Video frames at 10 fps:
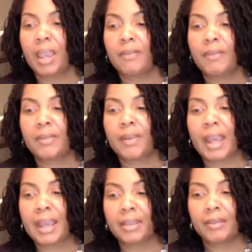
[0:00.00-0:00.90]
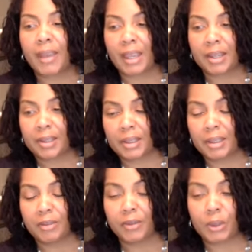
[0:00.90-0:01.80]
if I've had the
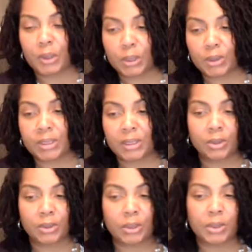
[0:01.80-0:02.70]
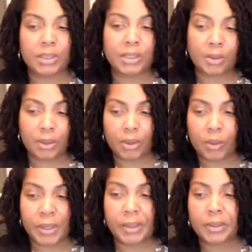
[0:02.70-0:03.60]
vaccine, the full doses, two doses, or the
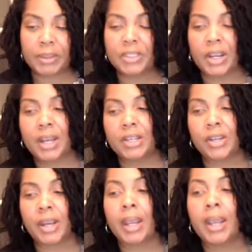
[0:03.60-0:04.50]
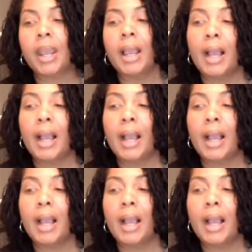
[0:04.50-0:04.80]
one dose J and J,